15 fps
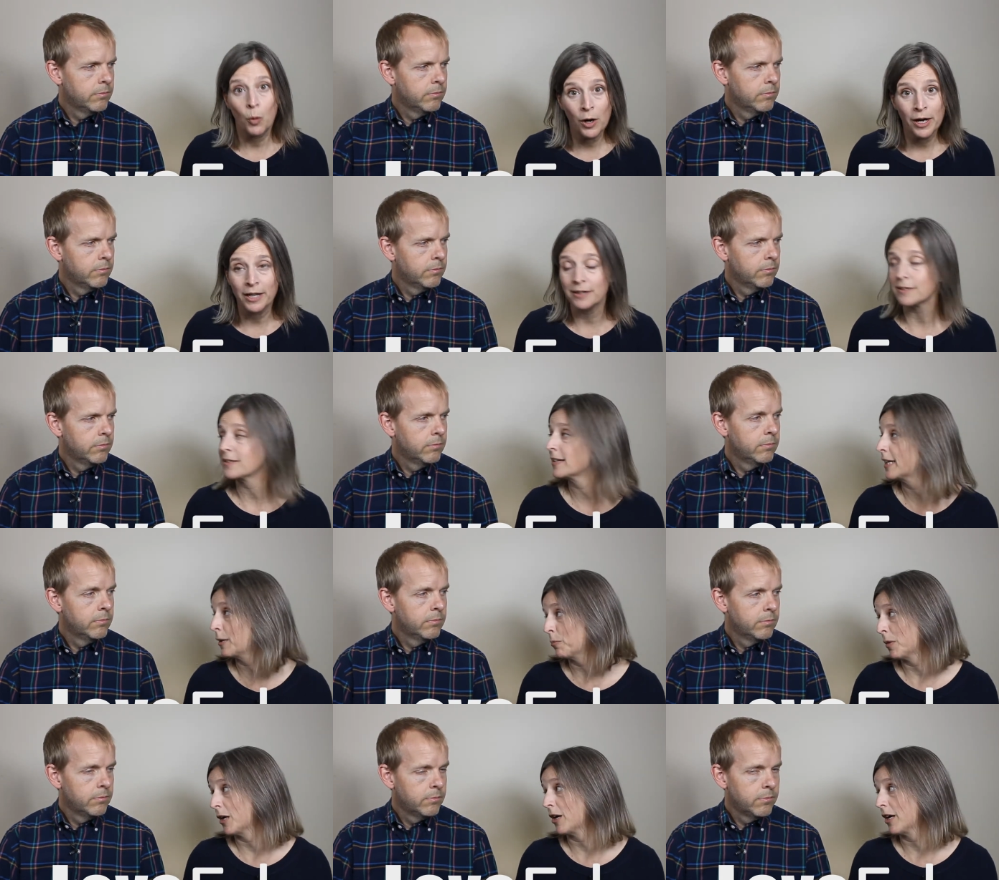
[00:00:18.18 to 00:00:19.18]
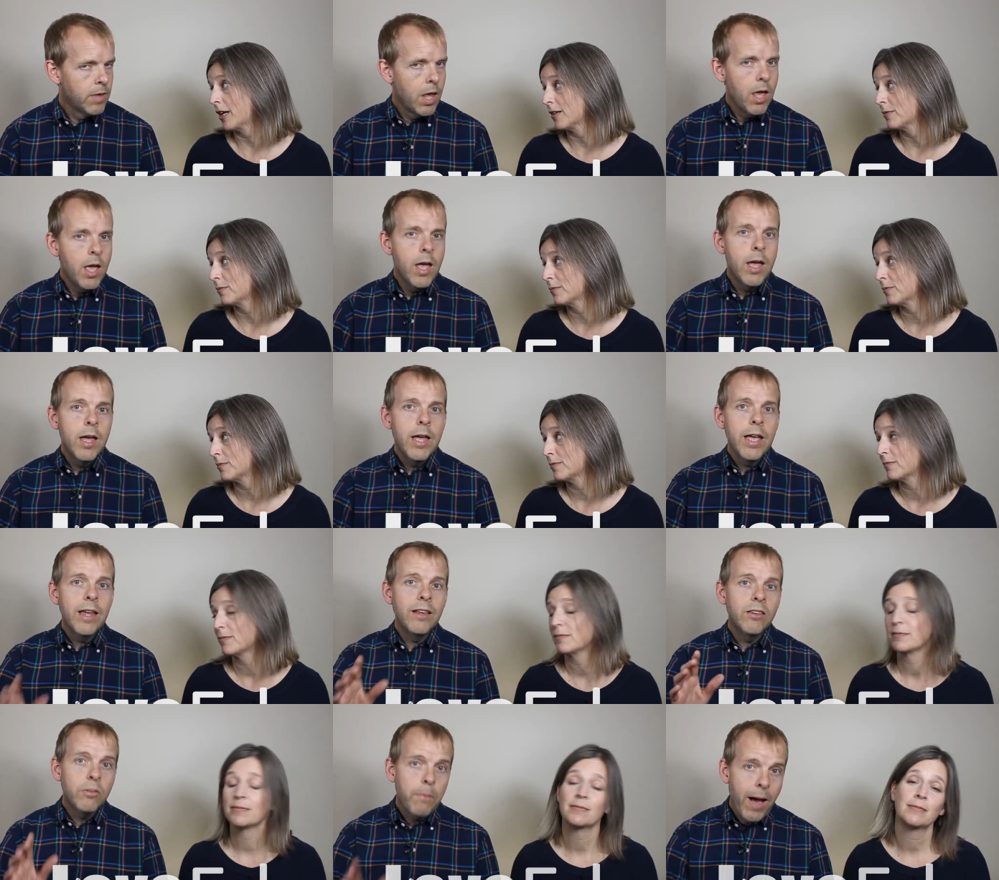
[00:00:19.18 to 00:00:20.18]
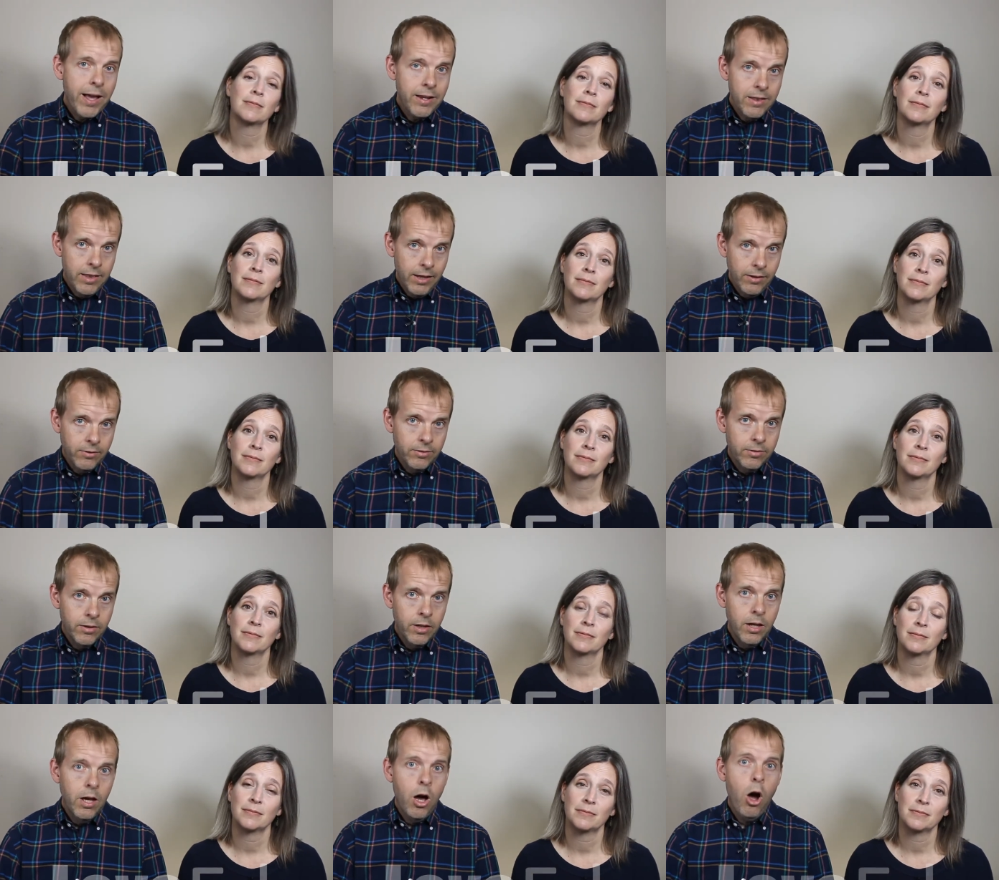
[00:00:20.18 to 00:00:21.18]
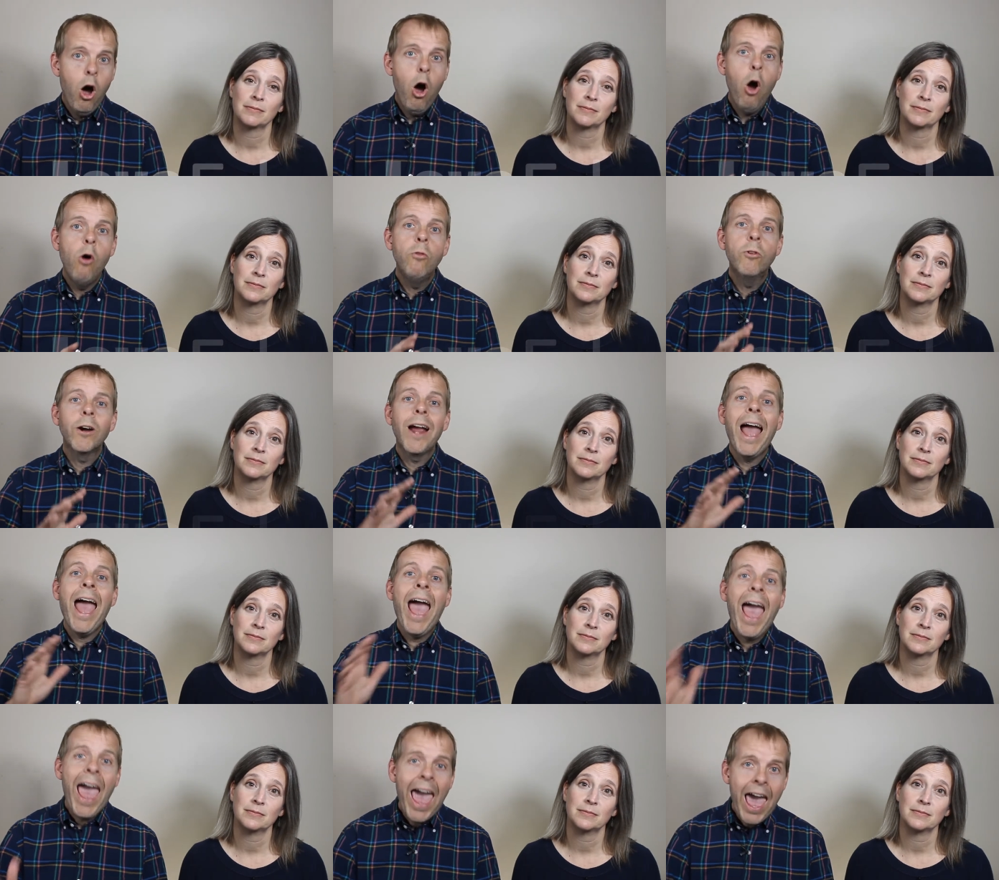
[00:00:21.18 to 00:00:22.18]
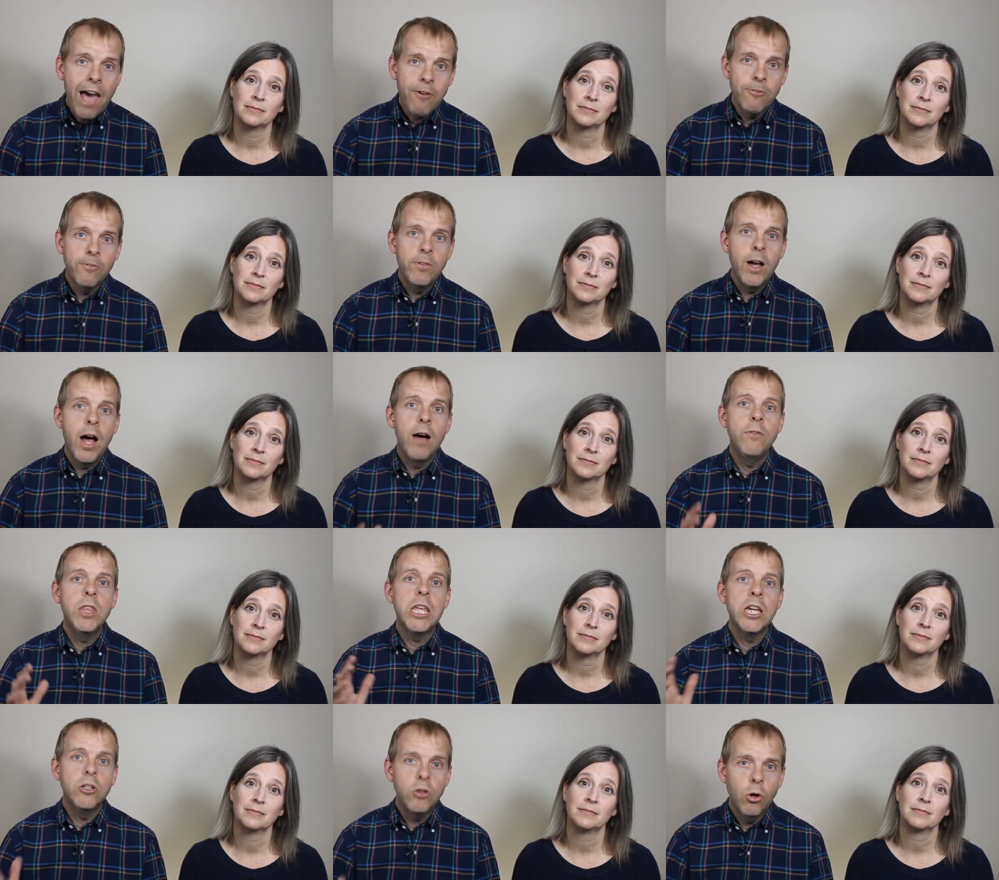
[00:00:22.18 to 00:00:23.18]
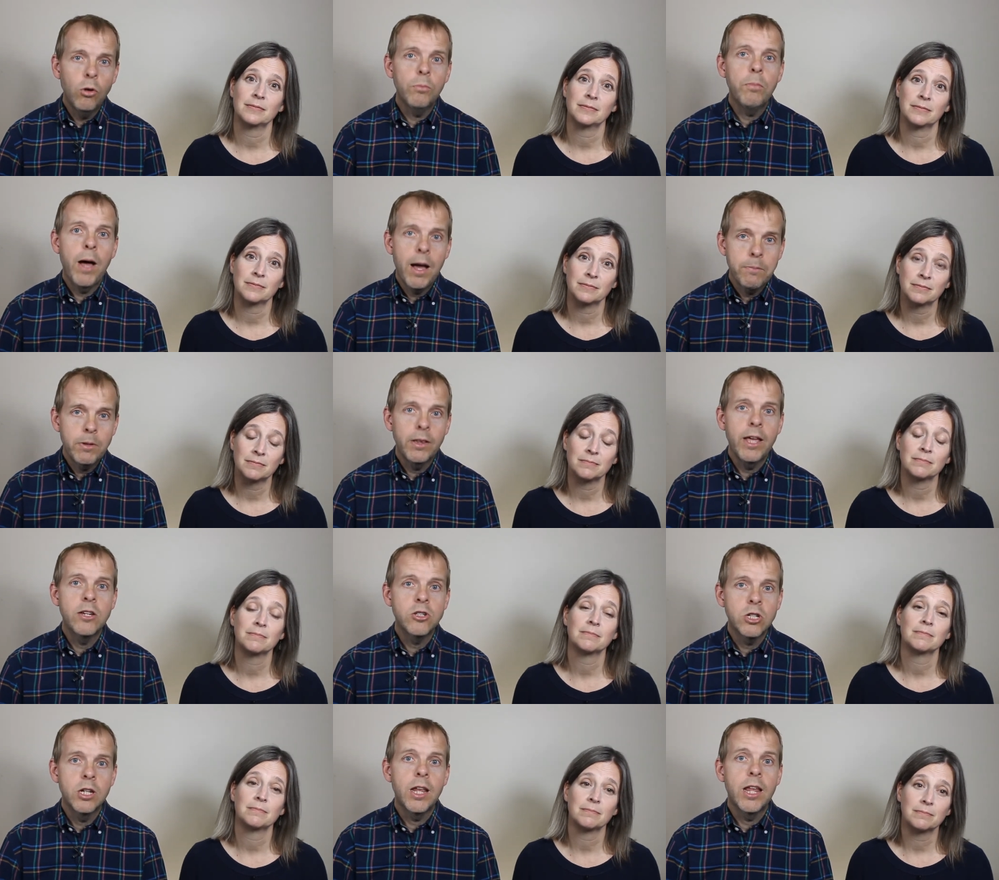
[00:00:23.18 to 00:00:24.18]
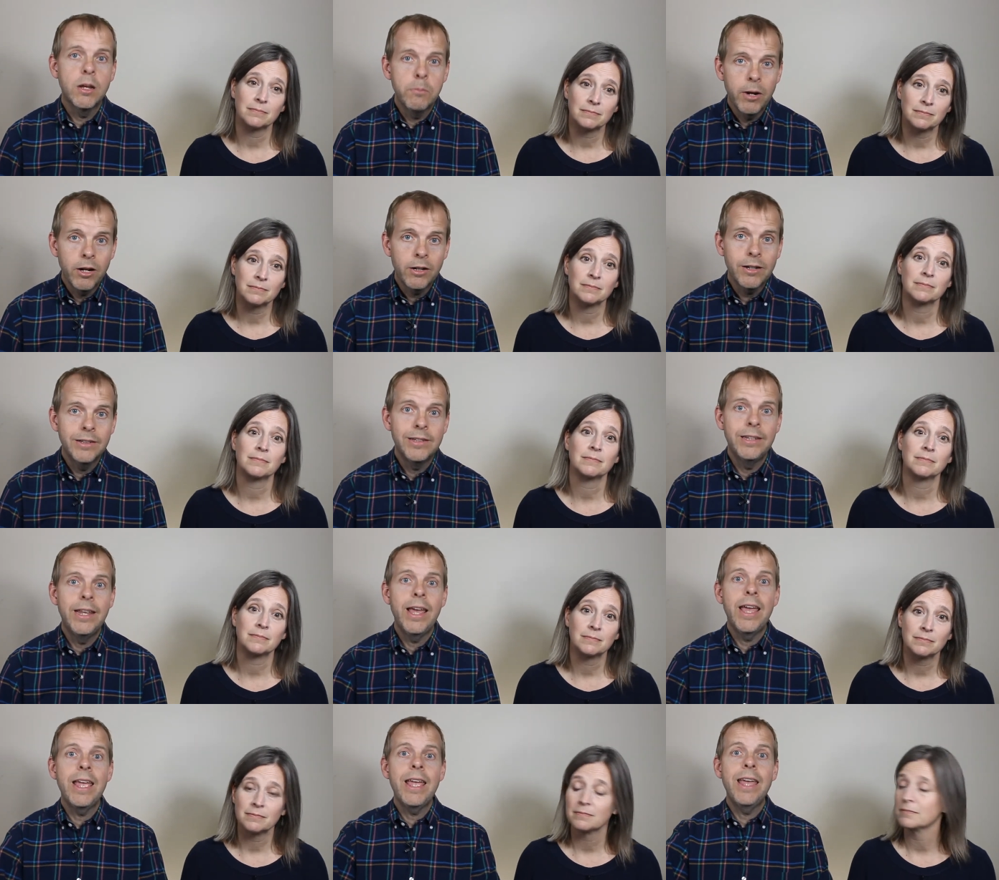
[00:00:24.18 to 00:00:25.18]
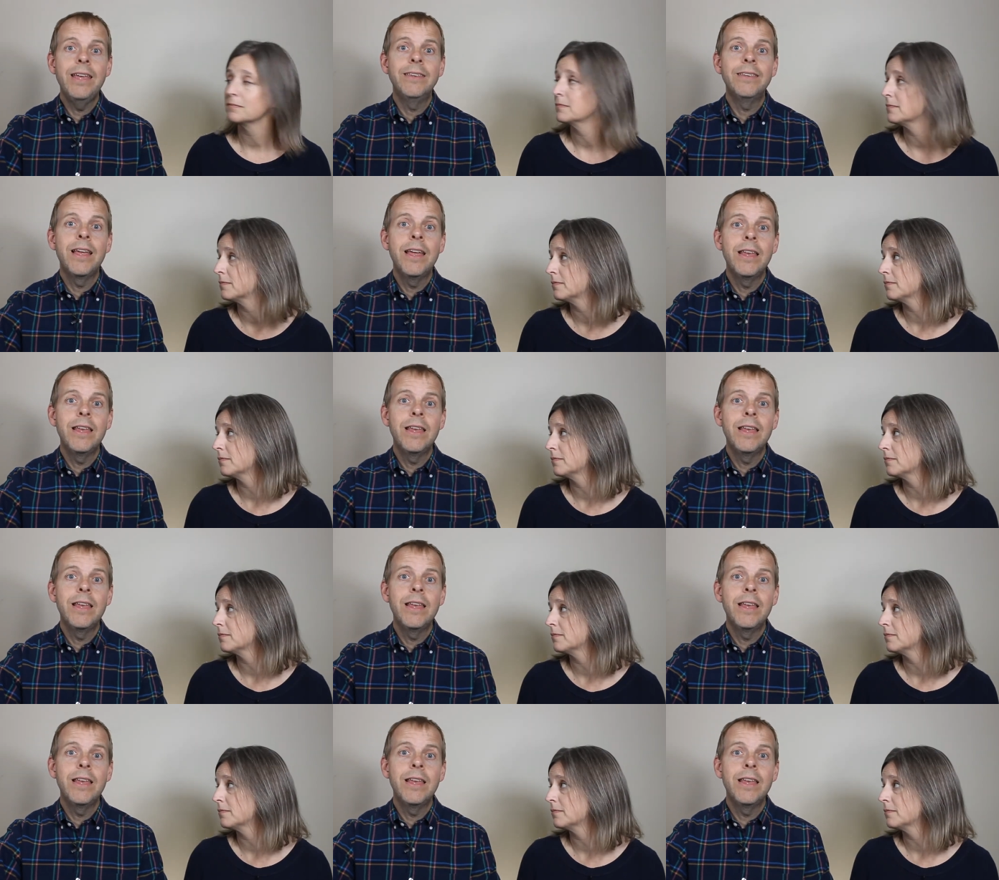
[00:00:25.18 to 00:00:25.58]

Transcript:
Speaker 1: want to get married.
Speaker 2: In spite of this, over half of the adult population in America today is